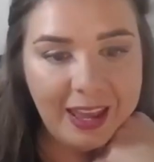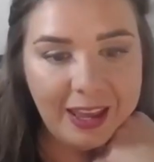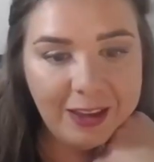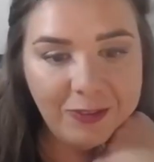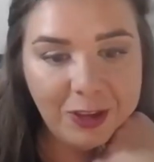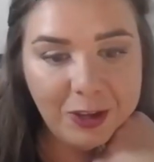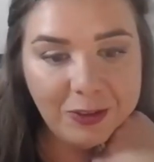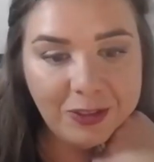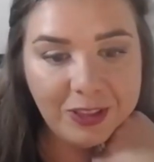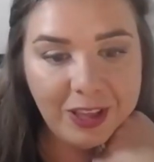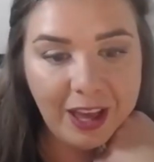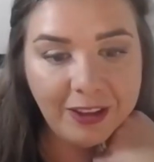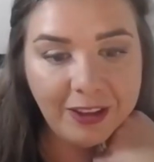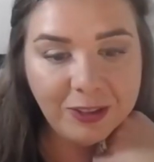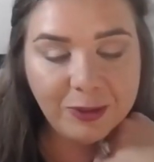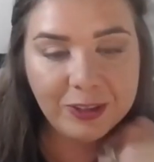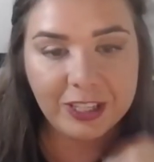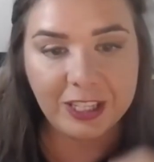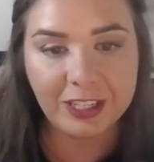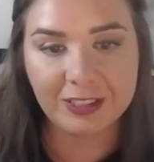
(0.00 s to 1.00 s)
If you
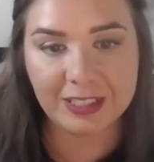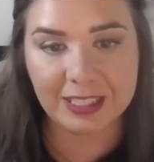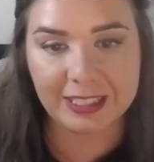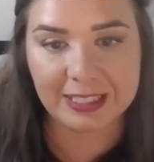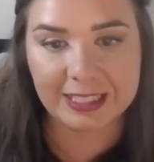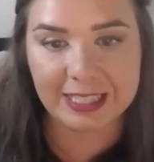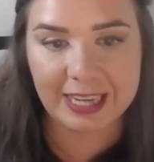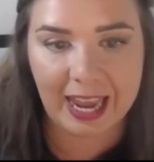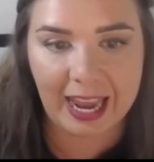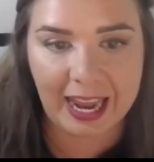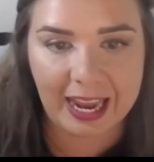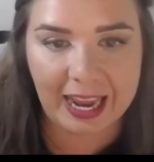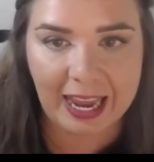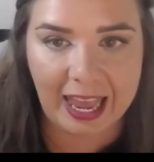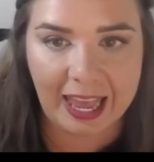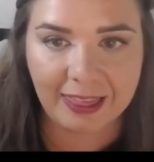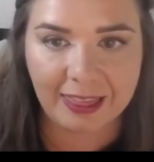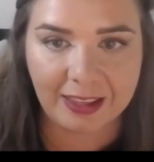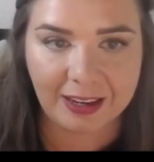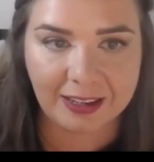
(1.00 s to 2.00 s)
loved what you did today
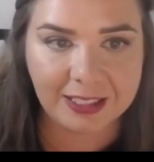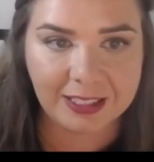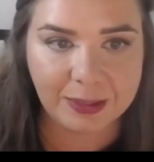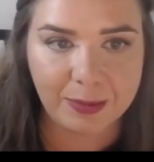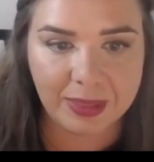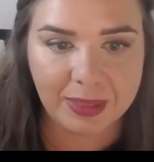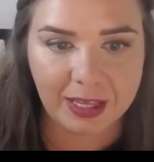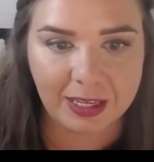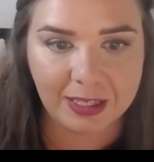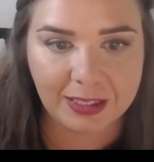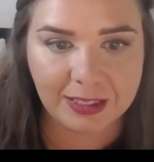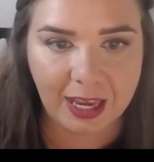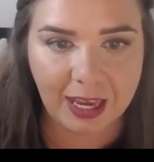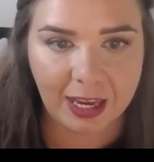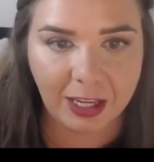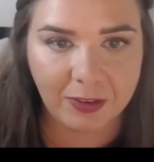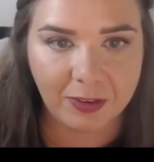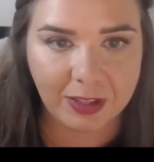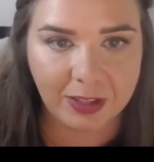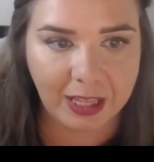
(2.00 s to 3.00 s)
and there's some things
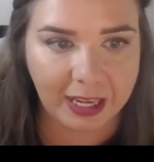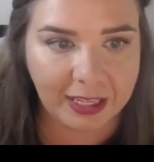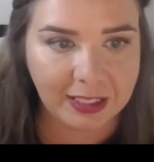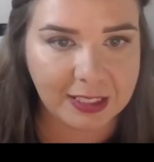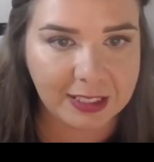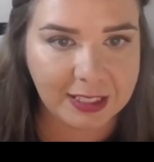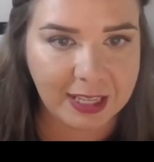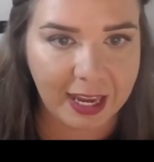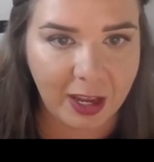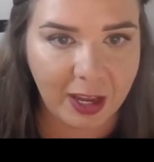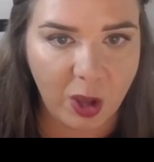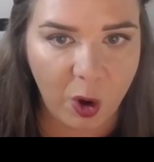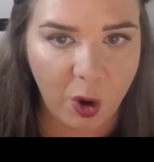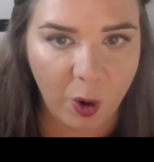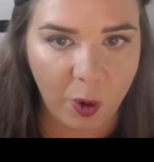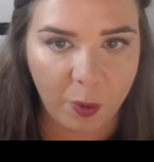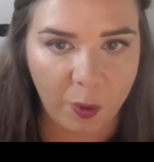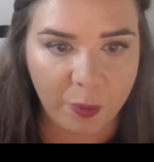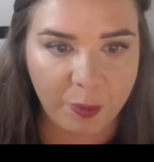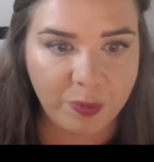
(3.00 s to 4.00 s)
that you would like to take
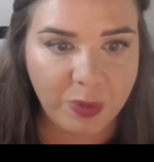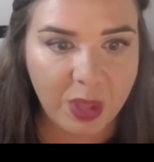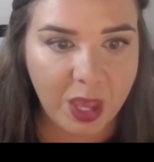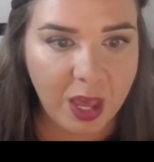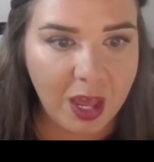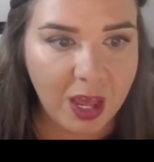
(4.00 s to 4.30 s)
home,